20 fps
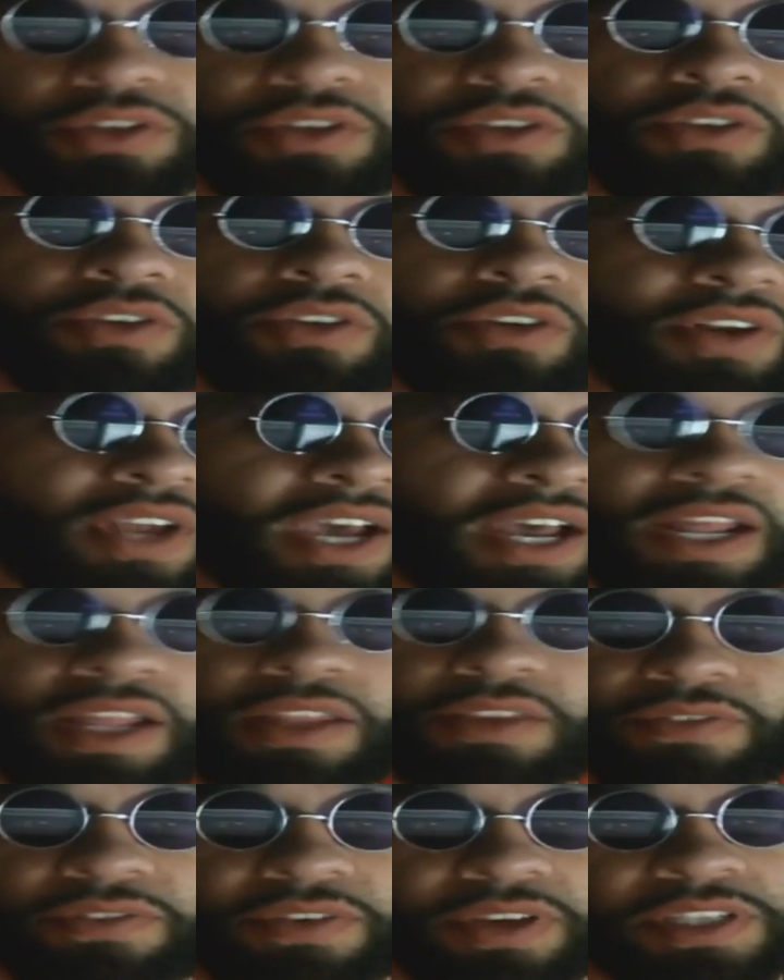you're not on
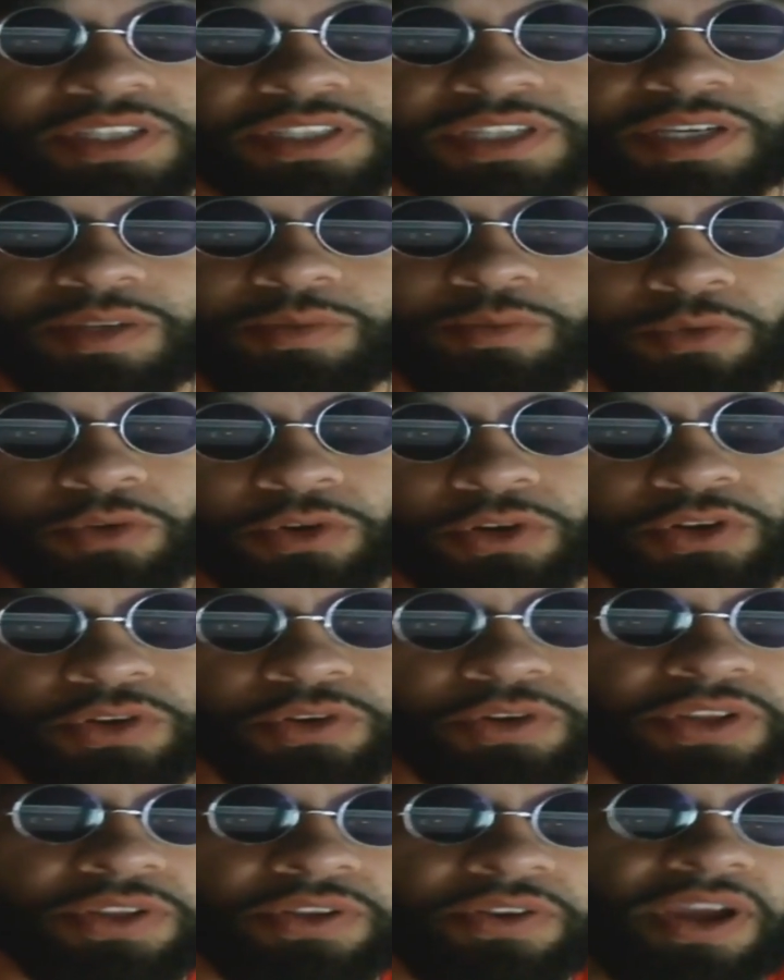the fence anymore.
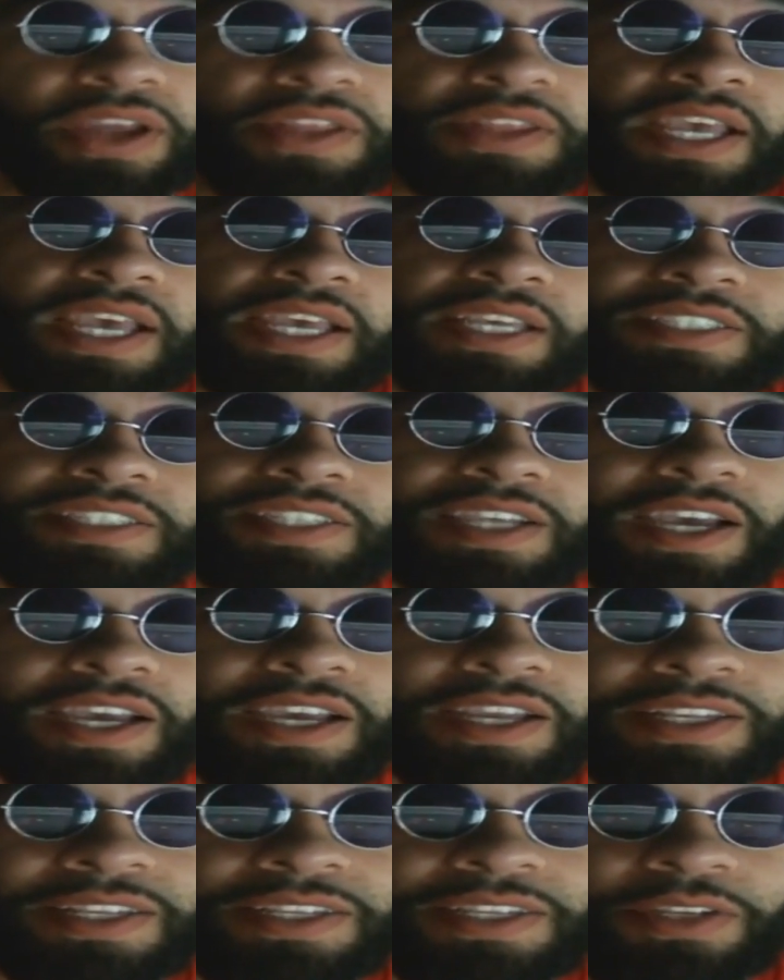You're either on that
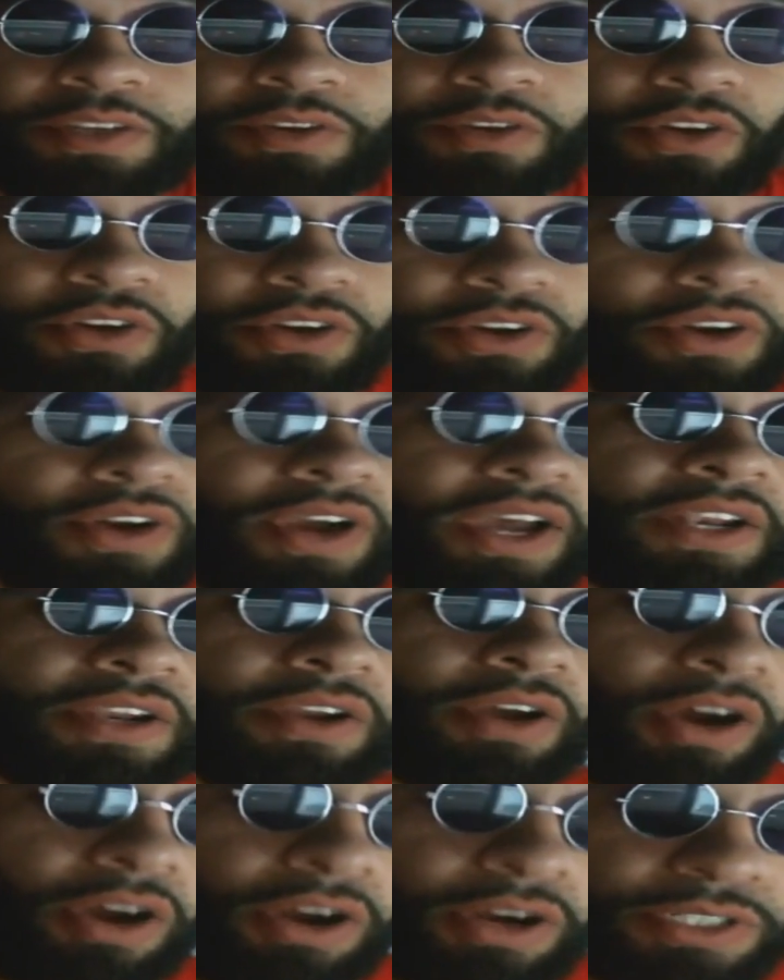side or you're on
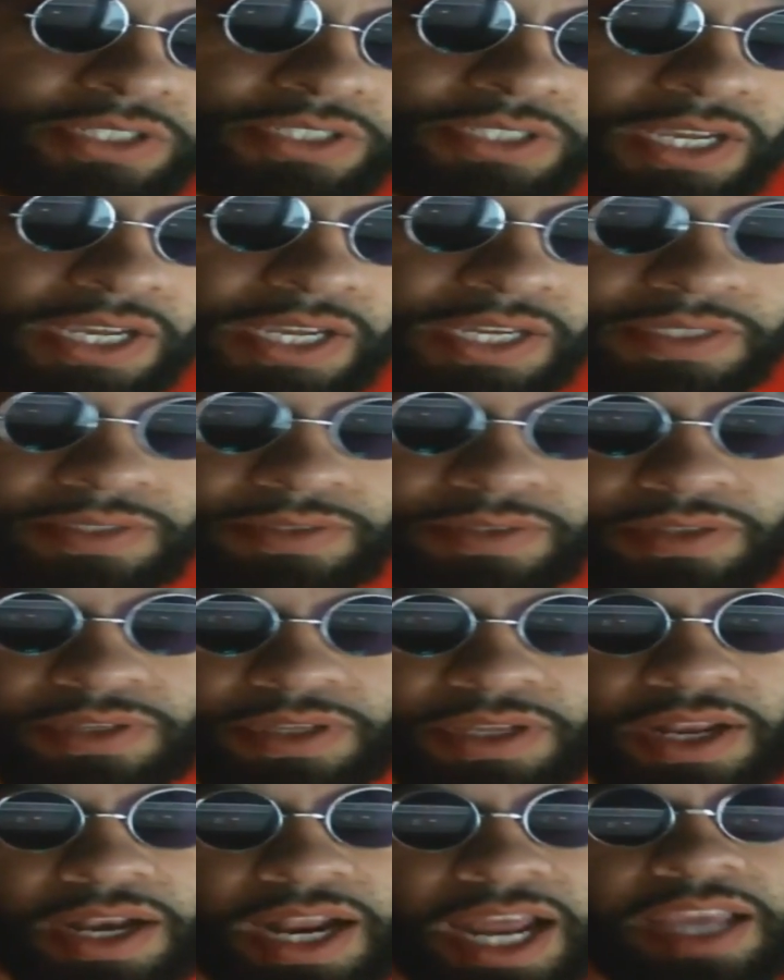our side.
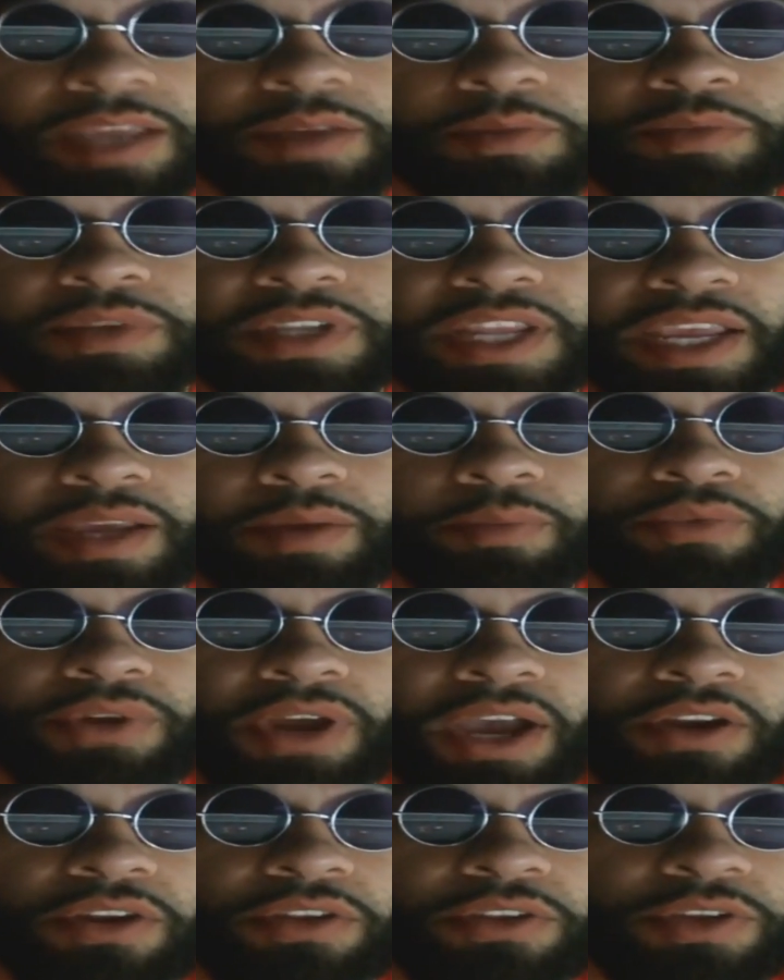And I am damn
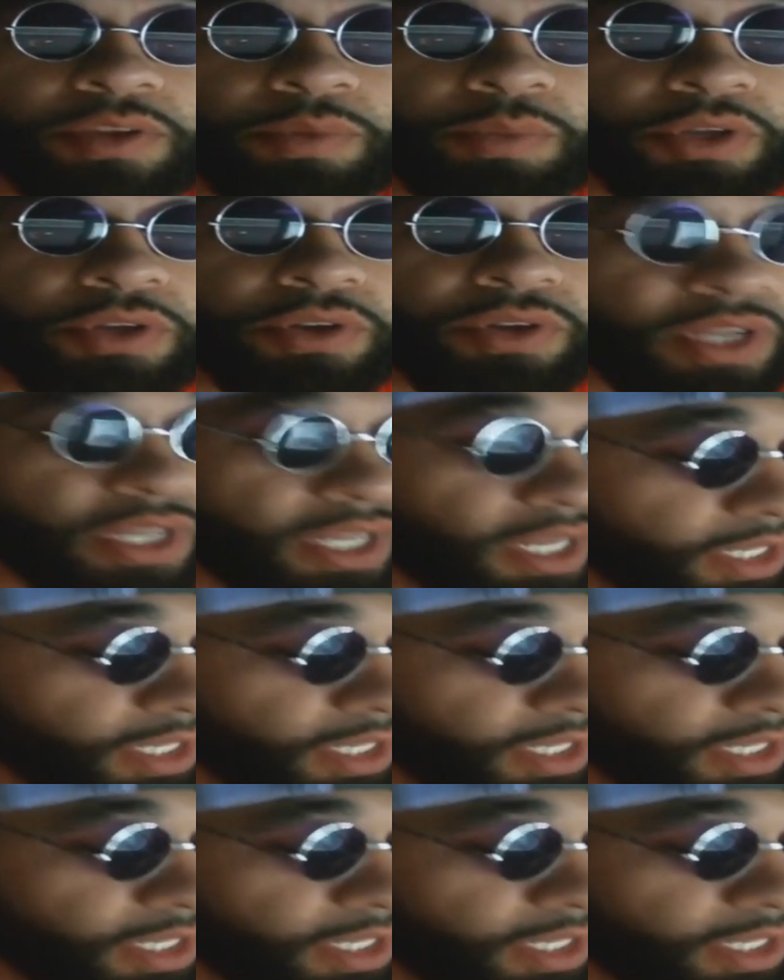proud of the community